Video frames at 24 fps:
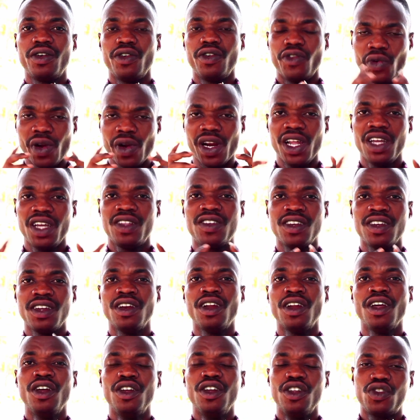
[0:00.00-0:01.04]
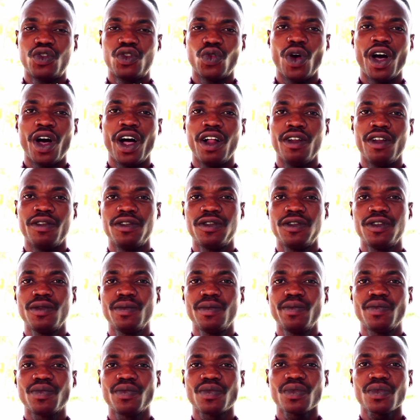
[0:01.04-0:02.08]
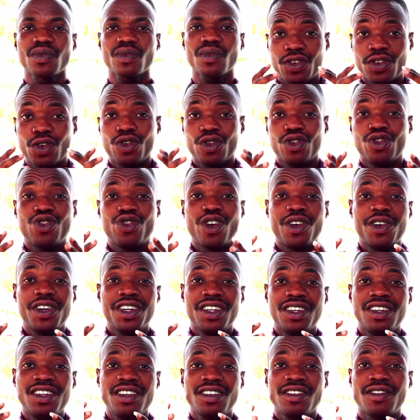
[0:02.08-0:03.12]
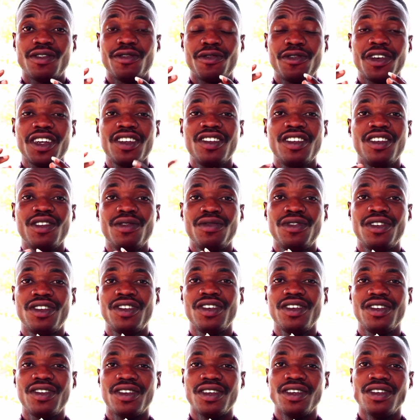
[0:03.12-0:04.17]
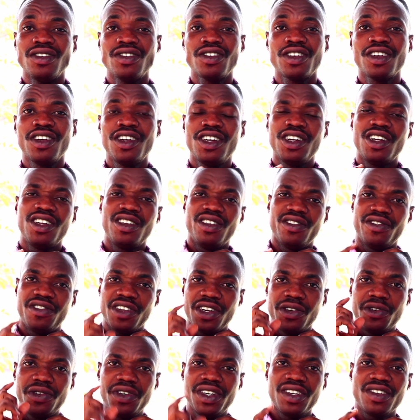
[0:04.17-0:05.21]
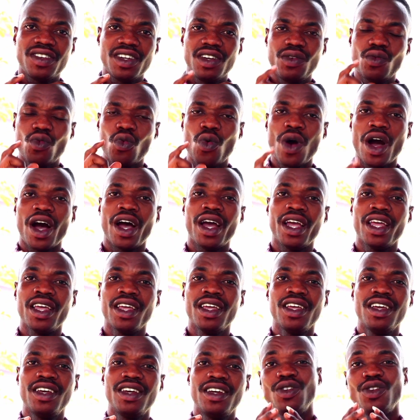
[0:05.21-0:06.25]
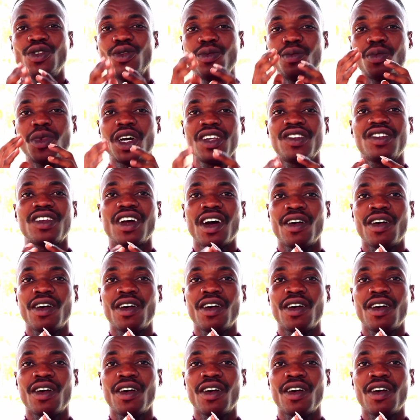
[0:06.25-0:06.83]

relating to health. So during these festive seasons, the reason why you must